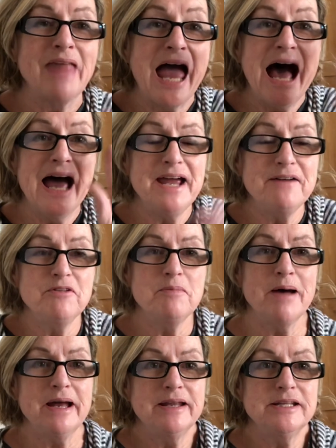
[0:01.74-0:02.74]
Hi
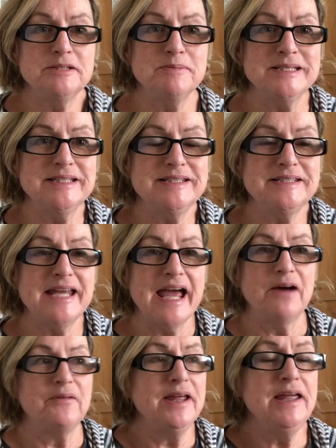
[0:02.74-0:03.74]
everybody, it's Mrs.
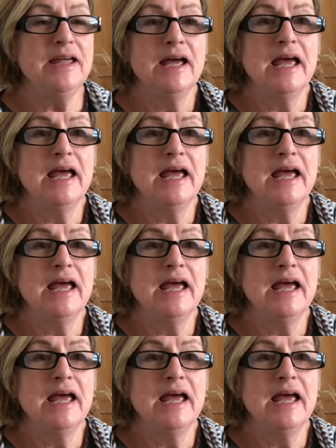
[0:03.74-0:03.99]
Downey.